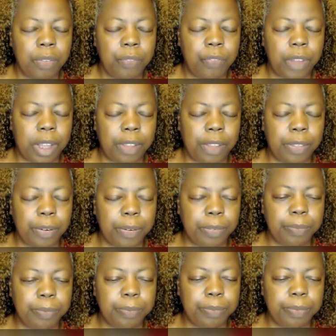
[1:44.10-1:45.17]
Father,
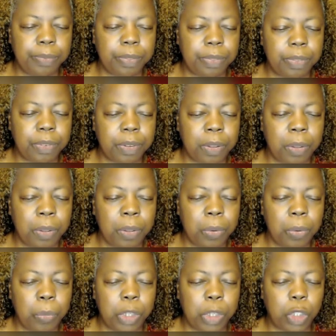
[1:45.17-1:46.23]

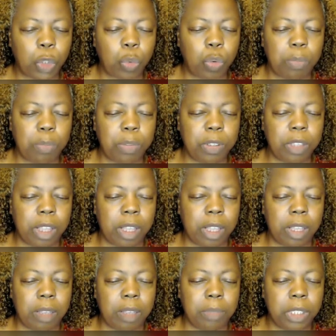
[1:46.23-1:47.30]
when trouble
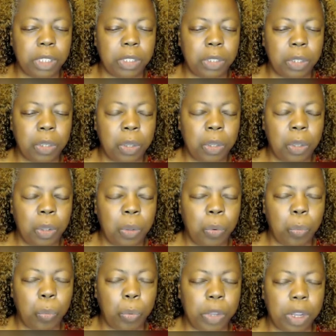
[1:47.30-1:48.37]
comes,
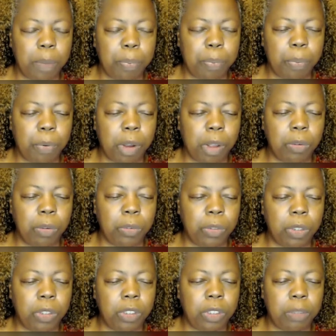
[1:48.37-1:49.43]
we are
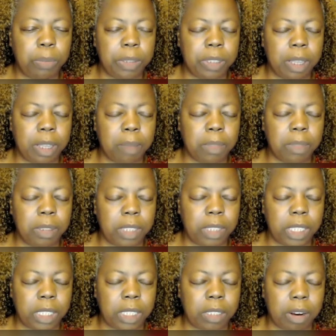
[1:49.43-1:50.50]
prone to become
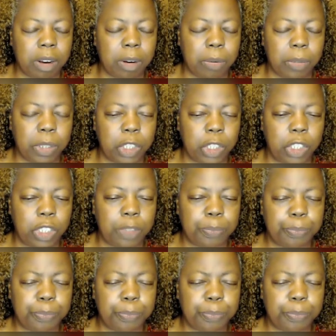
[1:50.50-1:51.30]
discouraged.